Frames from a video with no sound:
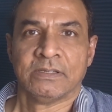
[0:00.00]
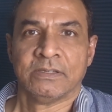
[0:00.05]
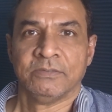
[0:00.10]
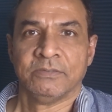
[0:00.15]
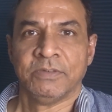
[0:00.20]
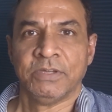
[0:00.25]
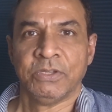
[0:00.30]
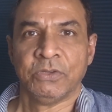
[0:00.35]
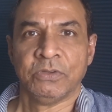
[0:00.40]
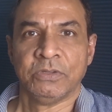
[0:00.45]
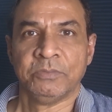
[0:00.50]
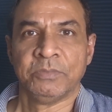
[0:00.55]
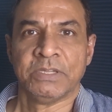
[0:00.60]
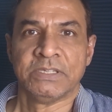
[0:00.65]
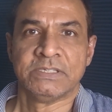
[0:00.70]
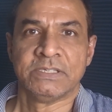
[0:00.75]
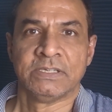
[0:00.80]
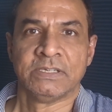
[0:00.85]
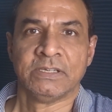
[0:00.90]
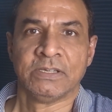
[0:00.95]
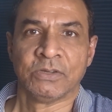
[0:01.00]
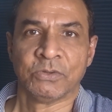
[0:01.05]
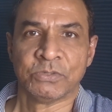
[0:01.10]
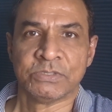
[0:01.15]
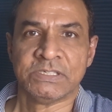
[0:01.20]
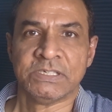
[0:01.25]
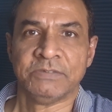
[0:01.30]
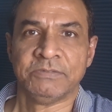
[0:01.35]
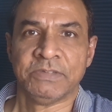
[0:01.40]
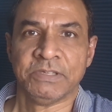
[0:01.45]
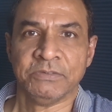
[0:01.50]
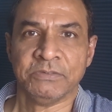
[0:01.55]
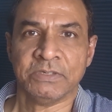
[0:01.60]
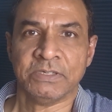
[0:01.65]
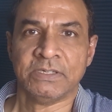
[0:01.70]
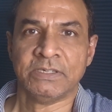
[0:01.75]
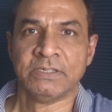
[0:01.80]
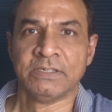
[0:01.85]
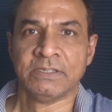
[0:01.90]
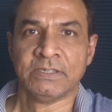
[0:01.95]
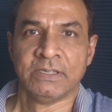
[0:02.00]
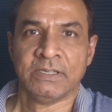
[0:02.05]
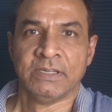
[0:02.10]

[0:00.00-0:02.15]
video in my channel Road Safety World.